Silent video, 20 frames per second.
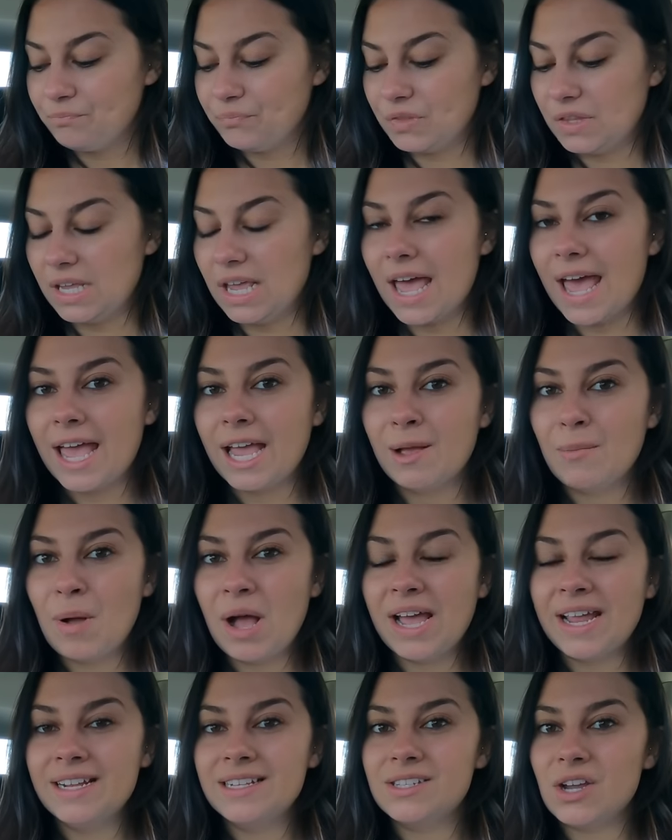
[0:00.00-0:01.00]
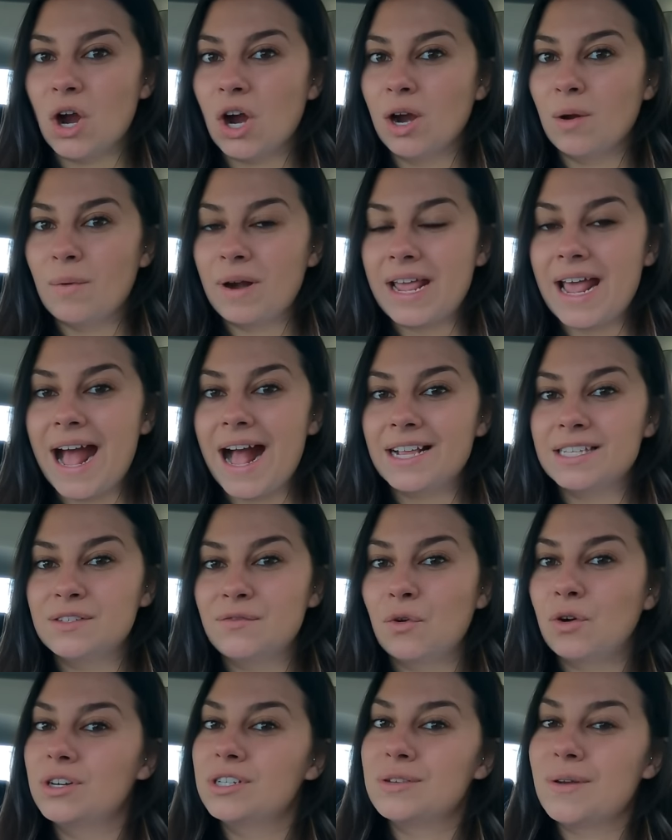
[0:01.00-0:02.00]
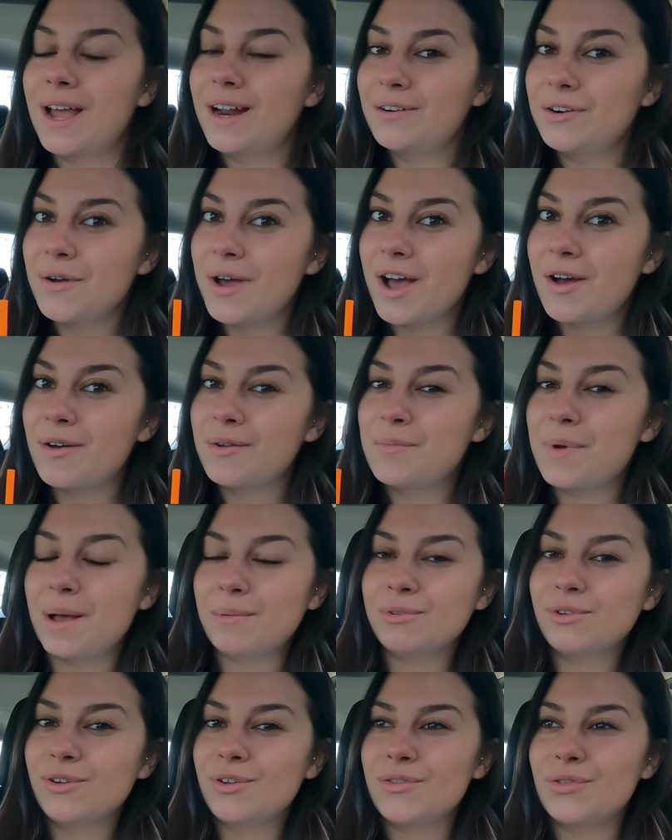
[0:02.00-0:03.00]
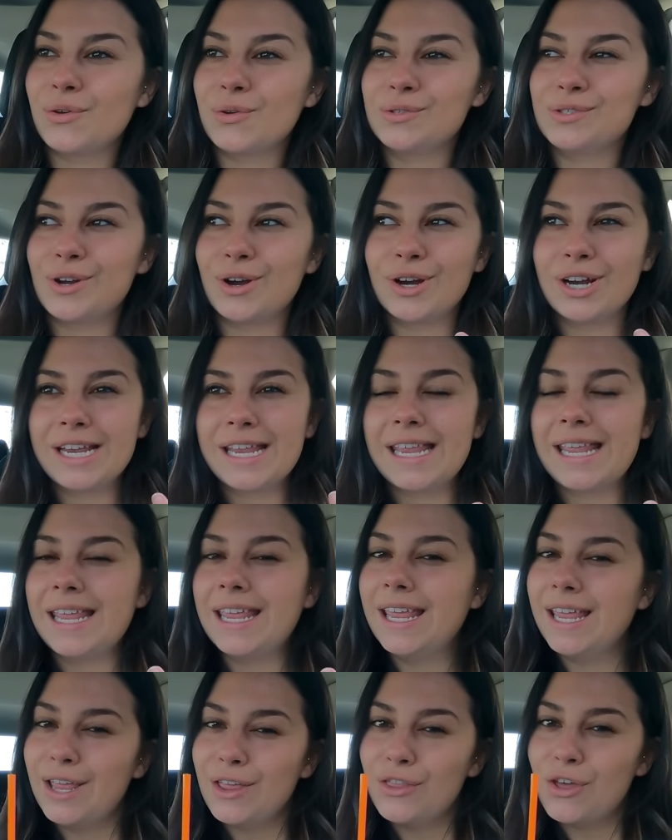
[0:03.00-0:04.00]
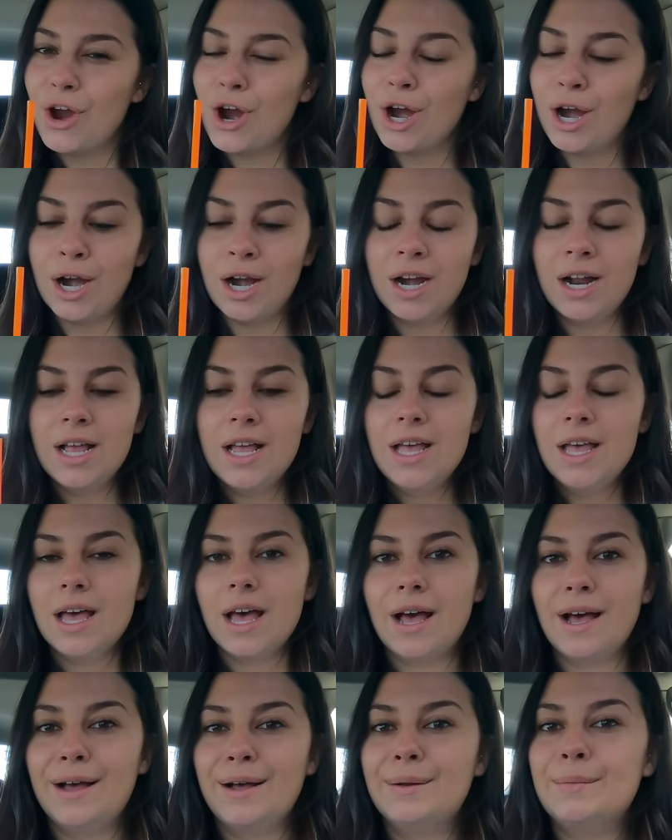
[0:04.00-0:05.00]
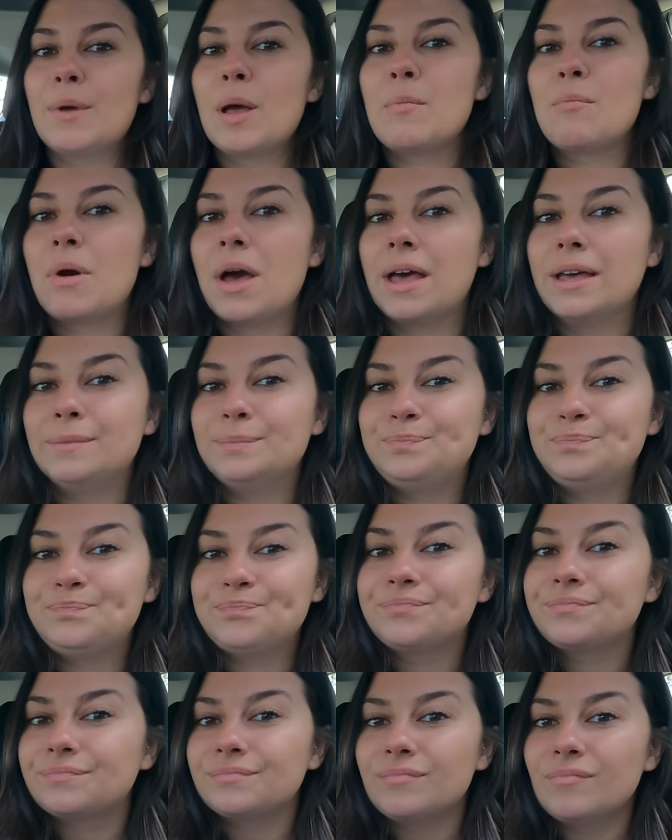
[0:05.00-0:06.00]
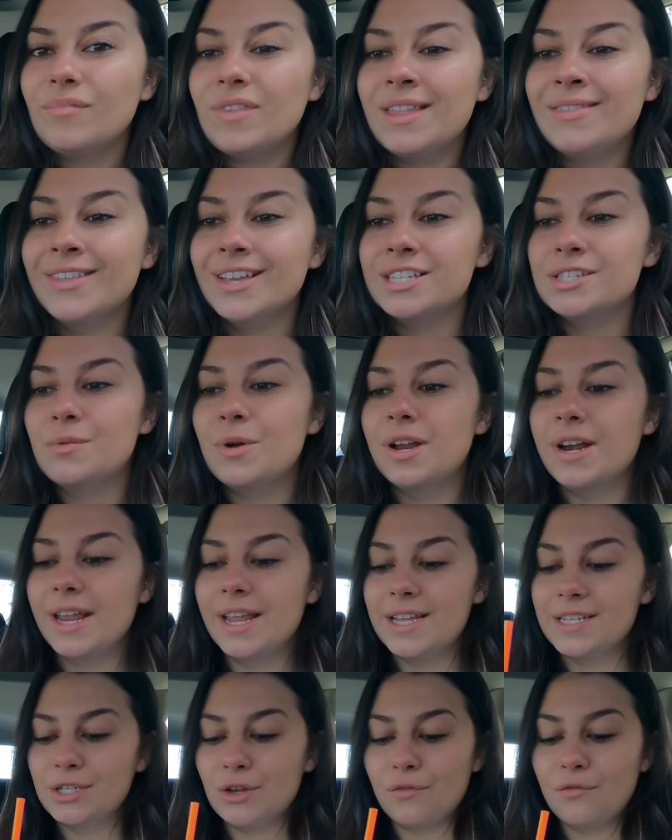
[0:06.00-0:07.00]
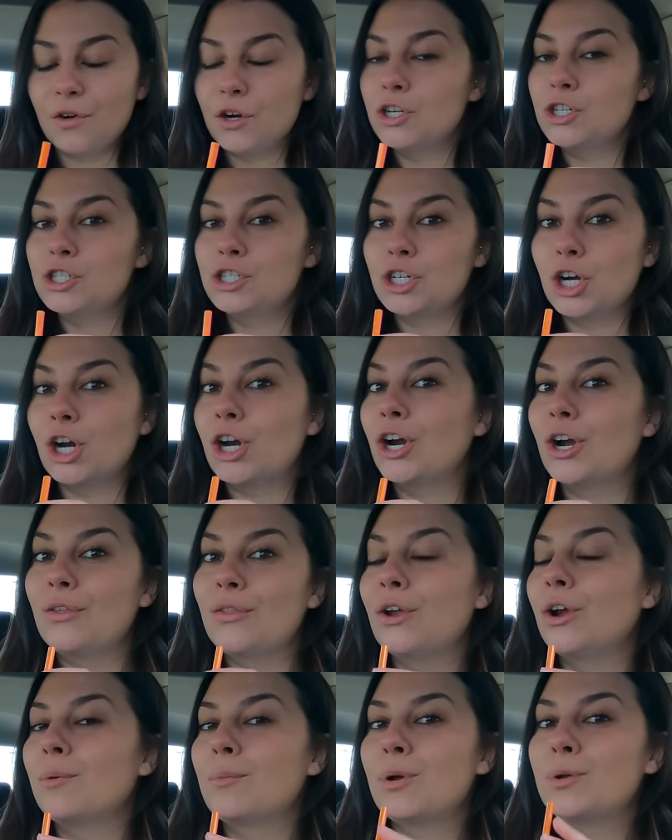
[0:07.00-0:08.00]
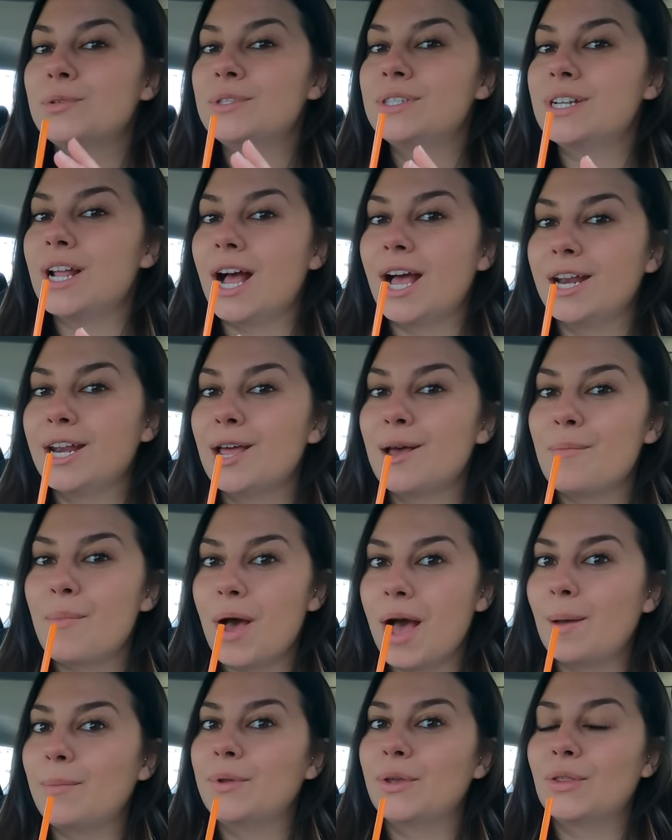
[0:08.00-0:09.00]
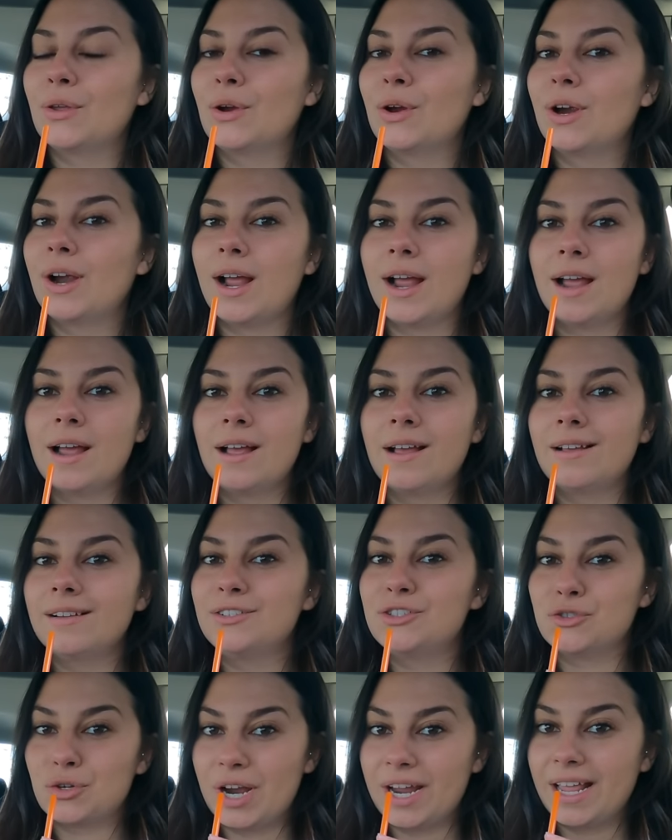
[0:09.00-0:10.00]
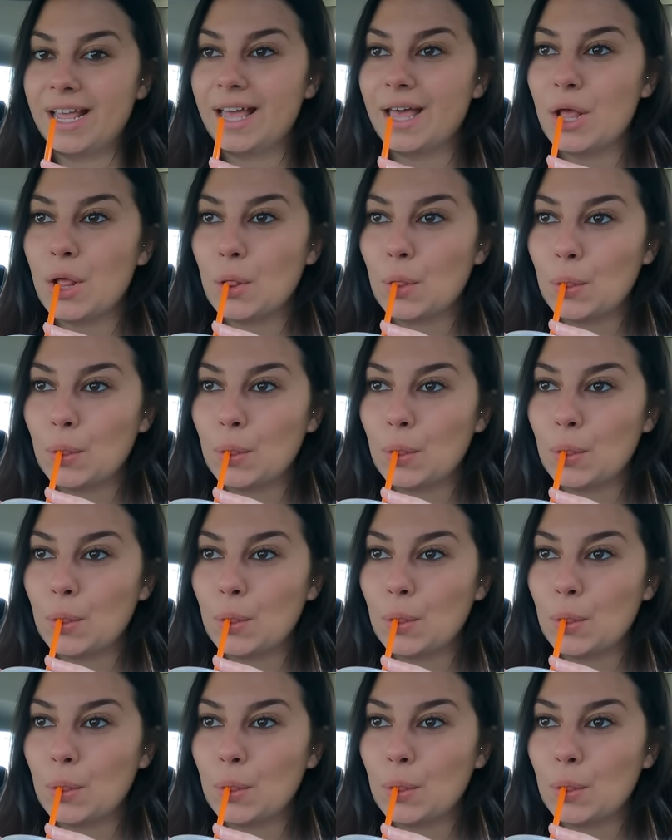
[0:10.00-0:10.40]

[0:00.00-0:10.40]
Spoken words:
the egg bites aren't what I asked for, so I don't know how unpopular those are either. But this one is for sure their most unpopular drink.